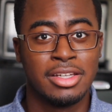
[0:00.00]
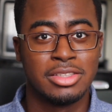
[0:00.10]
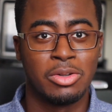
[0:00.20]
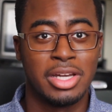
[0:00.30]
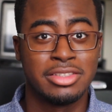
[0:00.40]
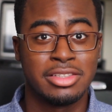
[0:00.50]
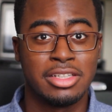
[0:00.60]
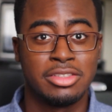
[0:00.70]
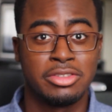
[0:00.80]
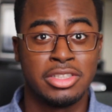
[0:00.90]
So
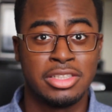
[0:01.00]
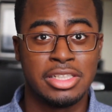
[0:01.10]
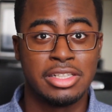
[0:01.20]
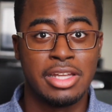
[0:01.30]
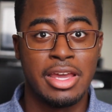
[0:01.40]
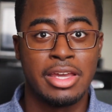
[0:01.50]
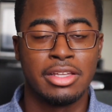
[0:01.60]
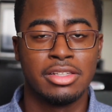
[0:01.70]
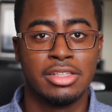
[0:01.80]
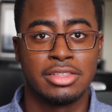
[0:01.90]
ancestry
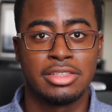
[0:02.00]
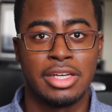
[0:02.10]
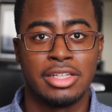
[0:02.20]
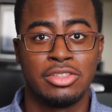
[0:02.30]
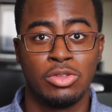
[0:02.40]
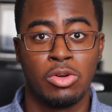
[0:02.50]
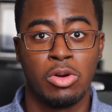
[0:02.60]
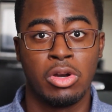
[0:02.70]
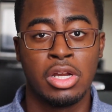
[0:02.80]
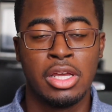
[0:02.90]
DNA looks at
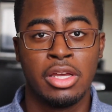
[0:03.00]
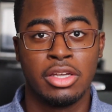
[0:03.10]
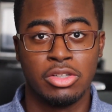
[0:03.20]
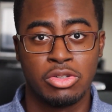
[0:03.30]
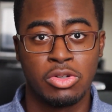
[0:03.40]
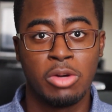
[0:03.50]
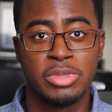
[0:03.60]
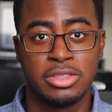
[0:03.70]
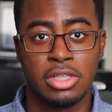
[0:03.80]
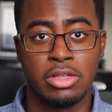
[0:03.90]
your, your
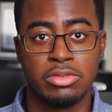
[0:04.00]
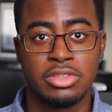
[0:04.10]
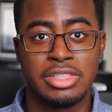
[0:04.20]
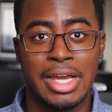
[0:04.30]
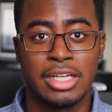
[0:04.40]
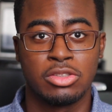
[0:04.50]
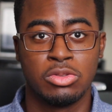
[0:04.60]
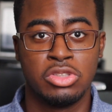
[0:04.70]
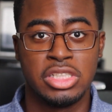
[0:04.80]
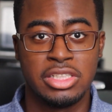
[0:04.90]
chromosomes, the
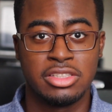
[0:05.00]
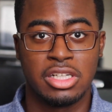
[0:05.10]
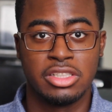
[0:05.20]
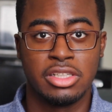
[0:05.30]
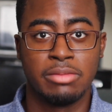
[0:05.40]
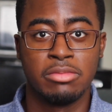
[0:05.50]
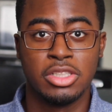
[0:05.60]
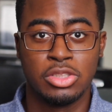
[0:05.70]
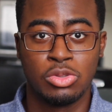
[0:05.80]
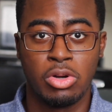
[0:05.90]
actual genes on them,
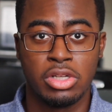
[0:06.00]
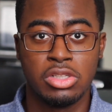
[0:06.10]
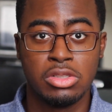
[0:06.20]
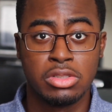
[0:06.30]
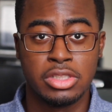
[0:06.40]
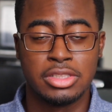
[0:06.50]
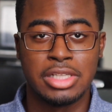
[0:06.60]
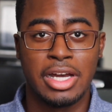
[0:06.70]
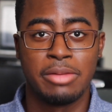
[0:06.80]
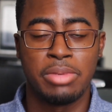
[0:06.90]
the short
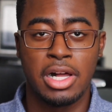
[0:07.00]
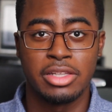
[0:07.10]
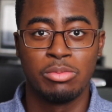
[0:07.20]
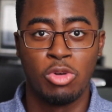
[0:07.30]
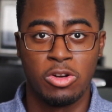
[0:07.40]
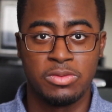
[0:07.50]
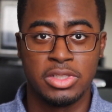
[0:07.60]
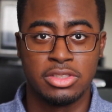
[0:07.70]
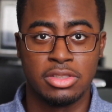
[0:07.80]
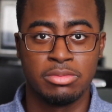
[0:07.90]
nucleotide
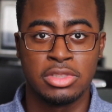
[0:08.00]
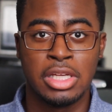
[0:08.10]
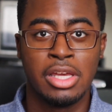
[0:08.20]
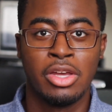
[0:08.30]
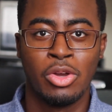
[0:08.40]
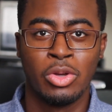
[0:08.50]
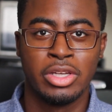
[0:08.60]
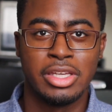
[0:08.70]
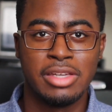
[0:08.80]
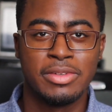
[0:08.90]
polymorphisms.
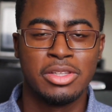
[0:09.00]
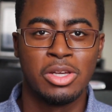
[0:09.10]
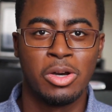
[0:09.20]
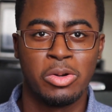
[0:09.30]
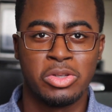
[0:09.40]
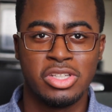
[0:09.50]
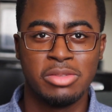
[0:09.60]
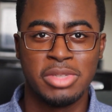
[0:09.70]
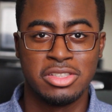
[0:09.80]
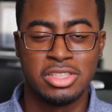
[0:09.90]
Even though
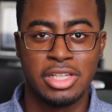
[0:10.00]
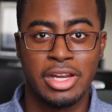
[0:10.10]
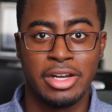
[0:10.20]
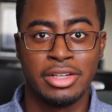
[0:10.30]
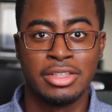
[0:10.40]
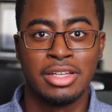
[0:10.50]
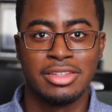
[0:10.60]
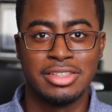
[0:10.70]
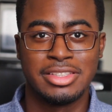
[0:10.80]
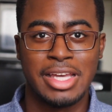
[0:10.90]
humans share
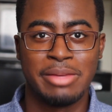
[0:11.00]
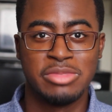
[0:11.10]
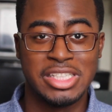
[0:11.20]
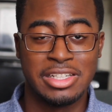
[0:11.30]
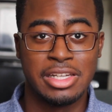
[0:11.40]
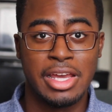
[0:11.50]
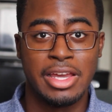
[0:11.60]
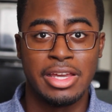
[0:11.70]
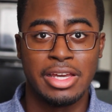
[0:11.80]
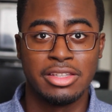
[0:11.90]
the same
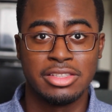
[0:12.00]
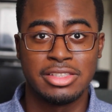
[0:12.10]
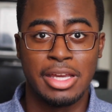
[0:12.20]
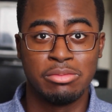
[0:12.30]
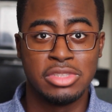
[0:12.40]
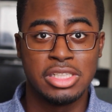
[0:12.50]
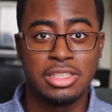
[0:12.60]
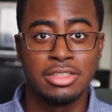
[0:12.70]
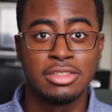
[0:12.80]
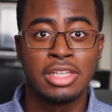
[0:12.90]
DNA and the same
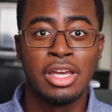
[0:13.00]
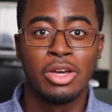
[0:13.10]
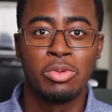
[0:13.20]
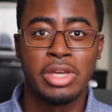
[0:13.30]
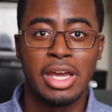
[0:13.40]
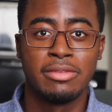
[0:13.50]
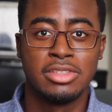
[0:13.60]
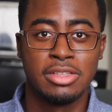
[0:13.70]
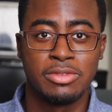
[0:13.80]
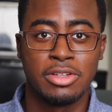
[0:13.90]
genes, we have
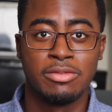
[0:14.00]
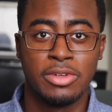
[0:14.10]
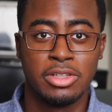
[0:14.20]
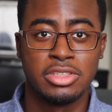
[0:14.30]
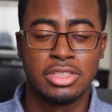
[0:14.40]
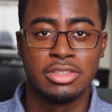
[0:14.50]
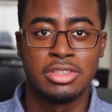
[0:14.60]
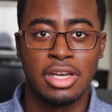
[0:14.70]
different versions